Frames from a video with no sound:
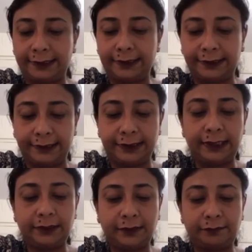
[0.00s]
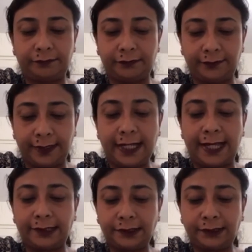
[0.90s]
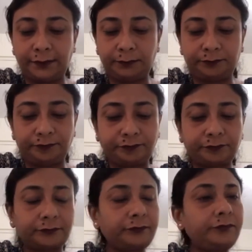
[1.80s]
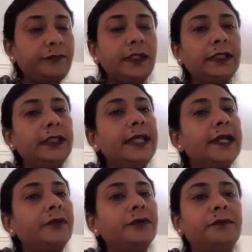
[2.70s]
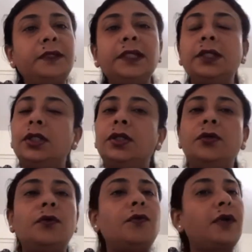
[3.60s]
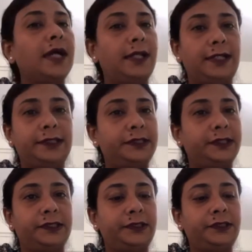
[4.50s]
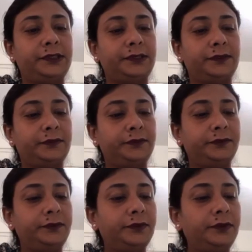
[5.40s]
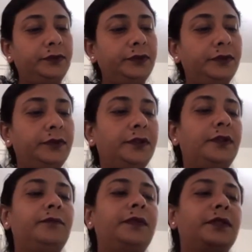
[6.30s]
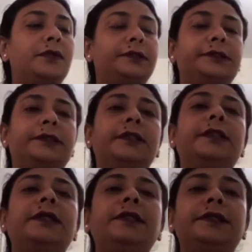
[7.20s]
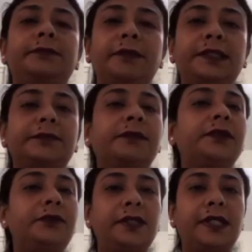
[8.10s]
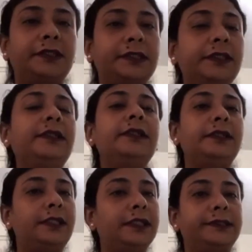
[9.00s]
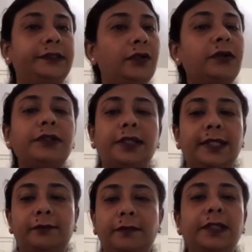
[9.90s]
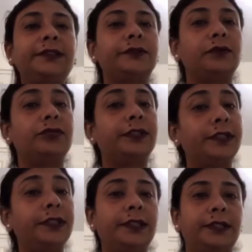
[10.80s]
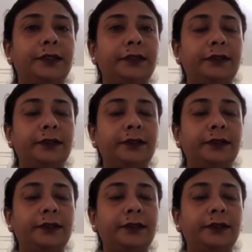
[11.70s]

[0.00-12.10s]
as a result of that there would be no color change because the displacement reaction does not take place over here.